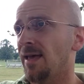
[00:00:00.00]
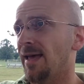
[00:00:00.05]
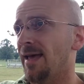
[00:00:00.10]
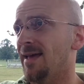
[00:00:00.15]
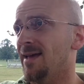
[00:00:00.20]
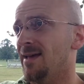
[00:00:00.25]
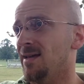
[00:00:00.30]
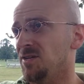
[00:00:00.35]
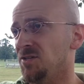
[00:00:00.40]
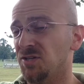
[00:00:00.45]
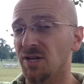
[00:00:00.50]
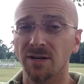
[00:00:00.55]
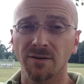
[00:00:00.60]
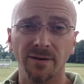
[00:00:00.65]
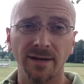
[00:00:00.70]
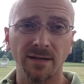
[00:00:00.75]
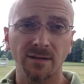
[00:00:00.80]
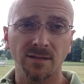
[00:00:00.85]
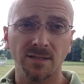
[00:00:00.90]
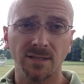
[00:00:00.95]
and
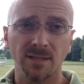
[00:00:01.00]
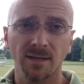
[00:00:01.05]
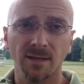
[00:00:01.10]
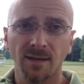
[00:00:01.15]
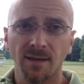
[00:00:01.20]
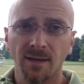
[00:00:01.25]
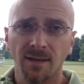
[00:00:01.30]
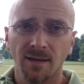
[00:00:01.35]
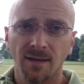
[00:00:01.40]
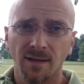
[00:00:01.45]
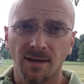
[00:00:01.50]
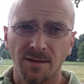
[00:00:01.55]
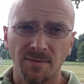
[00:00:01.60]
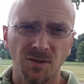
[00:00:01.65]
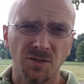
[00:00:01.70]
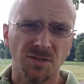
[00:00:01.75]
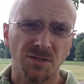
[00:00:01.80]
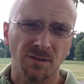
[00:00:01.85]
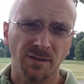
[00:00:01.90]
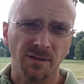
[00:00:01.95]
generators.
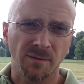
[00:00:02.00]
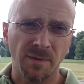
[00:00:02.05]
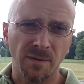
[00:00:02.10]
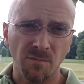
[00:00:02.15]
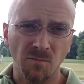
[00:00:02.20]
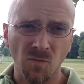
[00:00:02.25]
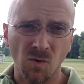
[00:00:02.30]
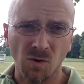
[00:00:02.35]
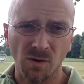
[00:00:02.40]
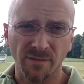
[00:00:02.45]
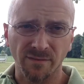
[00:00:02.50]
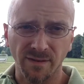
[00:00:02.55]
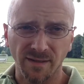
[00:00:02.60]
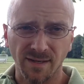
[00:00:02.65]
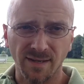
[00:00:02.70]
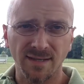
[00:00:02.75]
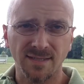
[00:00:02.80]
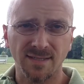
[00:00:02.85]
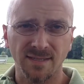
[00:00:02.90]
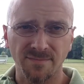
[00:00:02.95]
Those are a little bit more of a
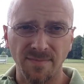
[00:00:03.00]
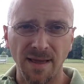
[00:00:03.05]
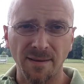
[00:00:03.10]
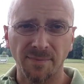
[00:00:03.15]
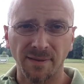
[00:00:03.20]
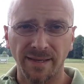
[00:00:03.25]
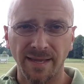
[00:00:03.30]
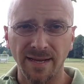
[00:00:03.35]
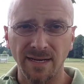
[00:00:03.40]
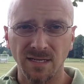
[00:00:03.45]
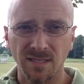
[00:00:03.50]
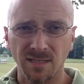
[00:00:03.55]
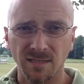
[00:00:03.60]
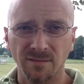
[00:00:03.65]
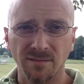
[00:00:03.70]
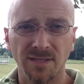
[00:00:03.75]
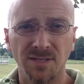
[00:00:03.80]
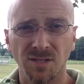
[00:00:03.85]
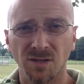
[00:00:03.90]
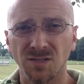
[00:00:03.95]
custom
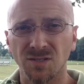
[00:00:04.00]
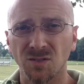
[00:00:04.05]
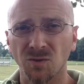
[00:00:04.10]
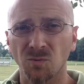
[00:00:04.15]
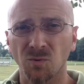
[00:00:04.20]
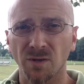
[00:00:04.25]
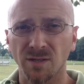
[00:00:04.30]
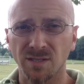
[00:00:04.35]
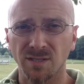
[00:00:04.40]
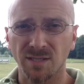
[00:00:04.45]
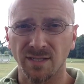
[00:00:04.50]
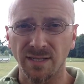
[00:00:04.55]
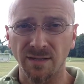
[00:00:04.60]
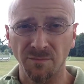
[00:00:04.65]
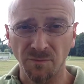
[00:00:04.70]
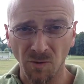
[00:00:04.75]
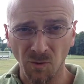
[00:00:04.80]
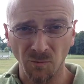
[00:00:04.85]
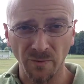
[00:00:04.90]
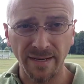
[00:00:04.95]
application. This also works
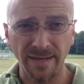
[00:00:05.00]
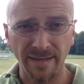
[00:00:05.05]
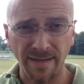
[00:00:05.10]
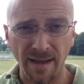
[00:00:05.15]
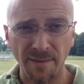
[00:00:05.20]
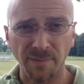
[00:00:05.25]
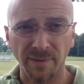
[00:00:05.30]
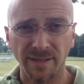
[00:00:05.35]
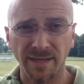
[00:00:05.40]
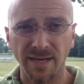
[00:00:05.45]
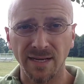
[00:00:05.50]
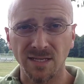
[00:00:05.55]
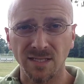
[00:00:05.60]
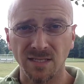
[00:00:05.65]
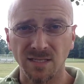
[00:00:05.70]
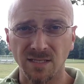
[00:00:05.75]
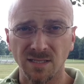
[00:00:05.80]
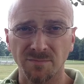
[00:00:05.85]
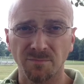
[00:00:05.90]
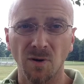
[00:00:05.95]
in marine
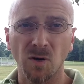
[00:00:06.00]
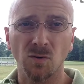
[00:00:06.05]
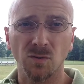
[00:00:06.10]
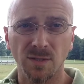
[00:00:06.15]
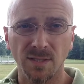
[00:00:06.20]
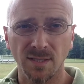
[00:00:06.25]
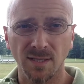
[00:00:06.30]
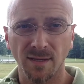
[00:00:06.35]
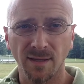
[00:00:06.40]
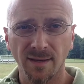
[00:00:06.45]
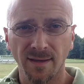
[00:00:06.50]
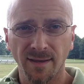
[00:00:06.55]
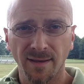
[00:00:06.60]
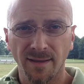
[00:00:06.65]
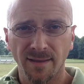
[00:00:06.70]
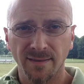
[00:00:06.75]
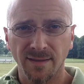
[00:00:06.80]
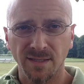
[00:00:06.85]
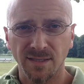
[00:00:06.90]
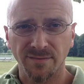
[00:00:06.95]
applications, boats,
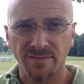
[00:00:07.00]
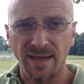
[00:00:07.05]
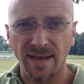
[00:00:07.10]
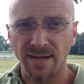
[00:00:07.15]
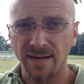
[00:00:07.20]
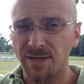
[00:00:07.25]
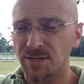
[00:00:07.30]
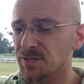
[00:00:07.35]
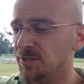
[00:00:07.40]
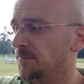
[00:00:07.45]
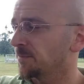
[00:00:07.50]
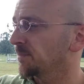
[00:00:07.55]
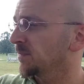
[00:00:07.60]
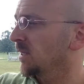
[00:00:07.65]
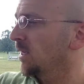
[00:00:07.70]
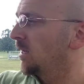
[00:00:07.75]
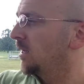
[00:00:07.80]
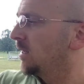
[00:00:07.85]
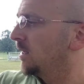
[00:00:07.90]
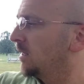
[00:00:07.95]
things of that nature.
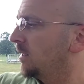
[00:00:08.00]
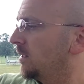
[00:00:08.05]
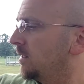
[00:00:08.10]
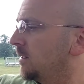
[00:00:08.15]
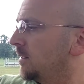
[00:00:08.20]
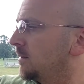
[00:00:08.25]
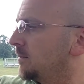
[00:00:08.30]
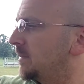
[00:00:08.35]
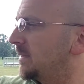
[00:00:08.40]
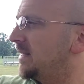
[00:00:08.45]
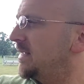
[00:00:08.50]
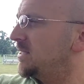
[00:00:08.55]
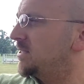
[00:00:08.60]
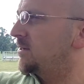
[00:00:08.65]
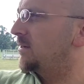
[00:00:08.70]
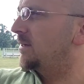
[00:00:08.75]
But this